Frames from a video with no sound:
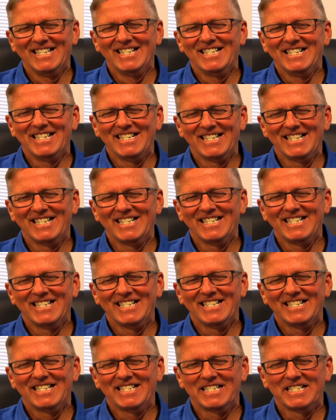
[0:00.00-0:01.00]

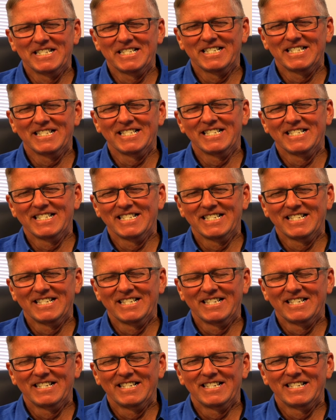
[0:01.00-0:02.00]

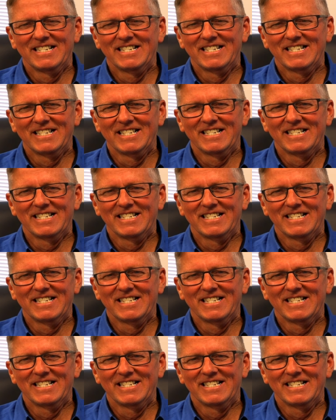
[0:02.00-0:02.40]
(silent)